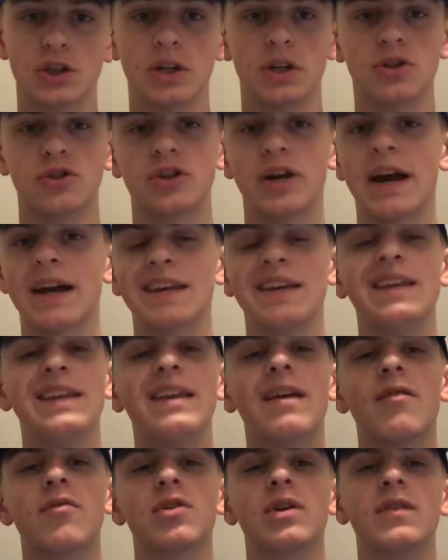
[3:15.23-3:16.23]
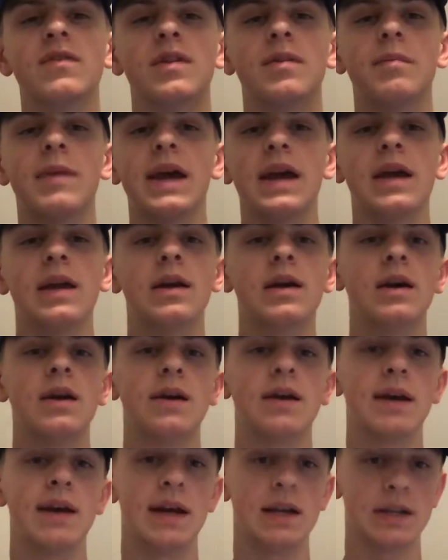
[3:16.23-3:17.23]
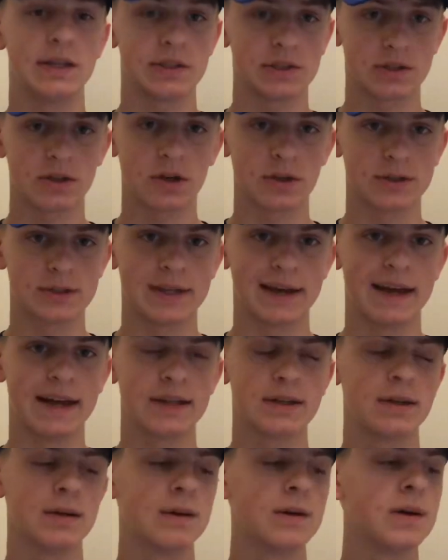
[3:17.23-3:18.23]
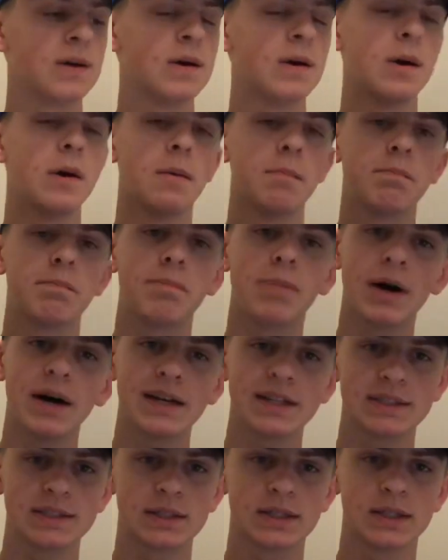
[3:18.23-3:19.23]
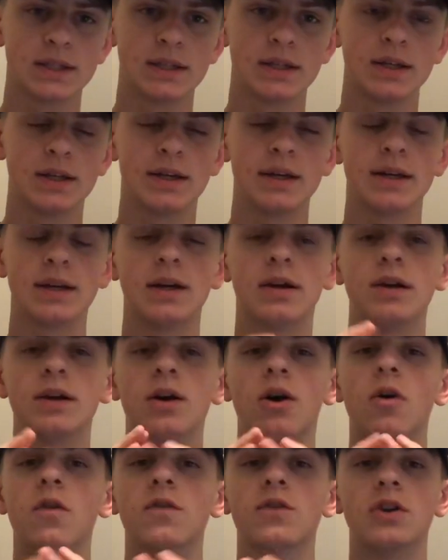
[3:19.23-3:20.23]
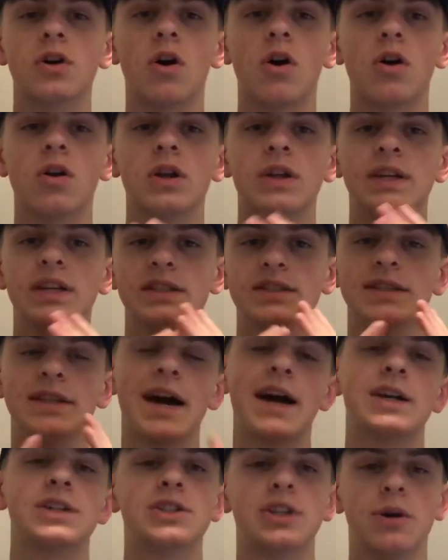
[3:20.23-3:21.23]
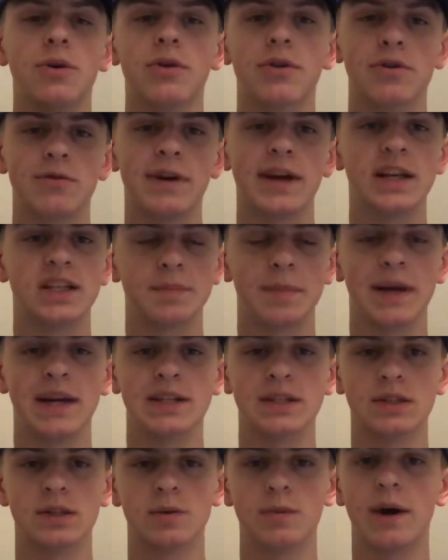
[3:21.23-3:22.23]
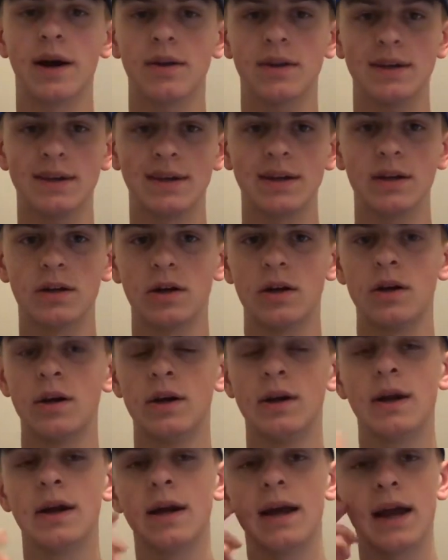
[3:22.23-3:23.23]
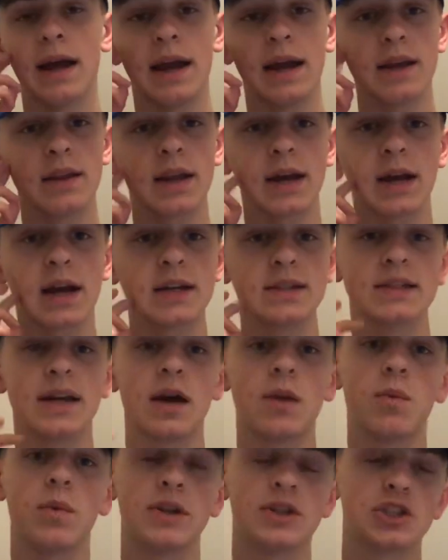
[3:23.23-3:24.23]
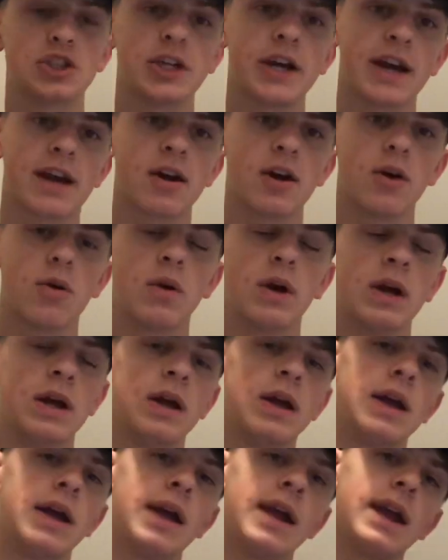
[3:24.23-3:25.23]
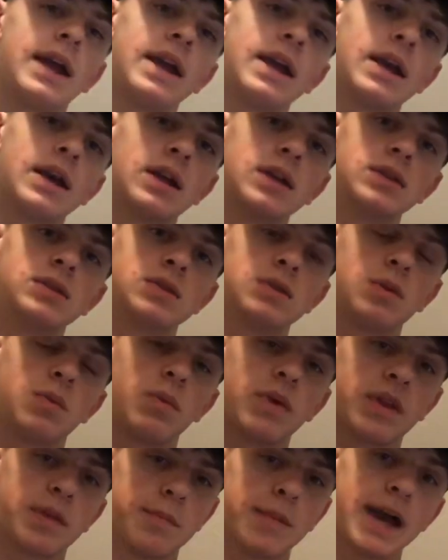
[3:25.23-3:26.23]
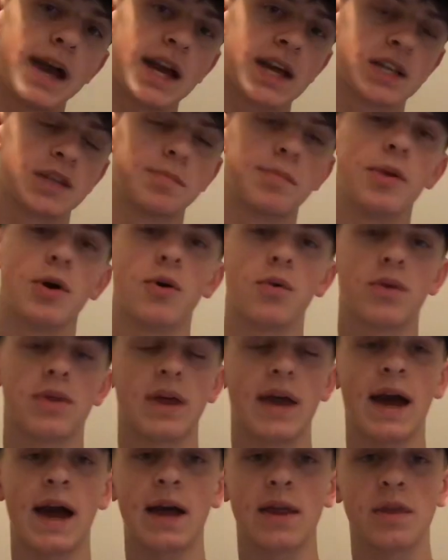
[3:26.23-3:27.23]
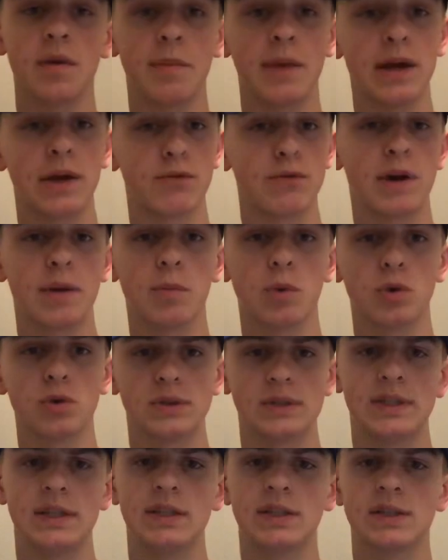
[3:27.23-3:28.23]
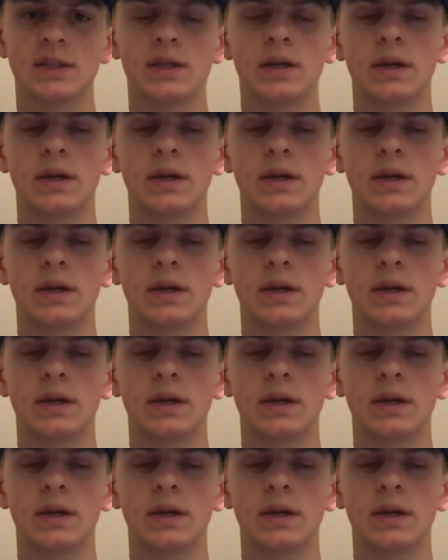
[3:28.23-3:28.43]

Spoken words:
a track he never even made, and he starts at. But overall, he has not shown the race pace throughout the year. And like I said, with Checo and with Max both at the main Red Bull seats,